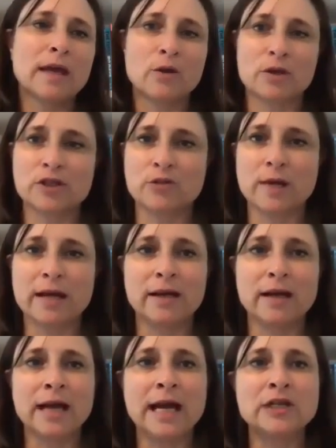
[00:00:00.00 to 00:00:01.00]
in
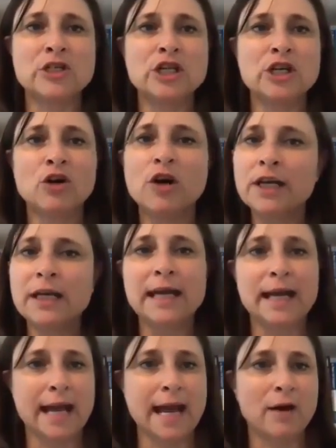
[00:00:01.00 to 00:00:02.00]
Australia, and she couldn't
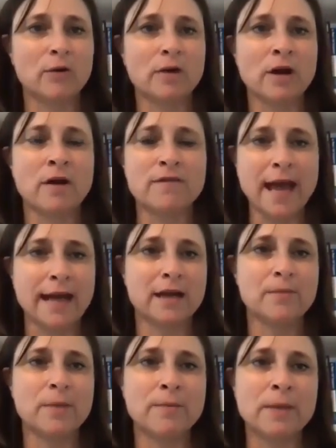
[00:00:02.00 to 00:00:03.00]
get out of that
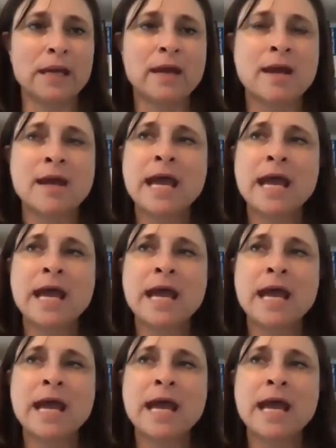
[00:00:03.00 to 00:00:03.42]
commitment.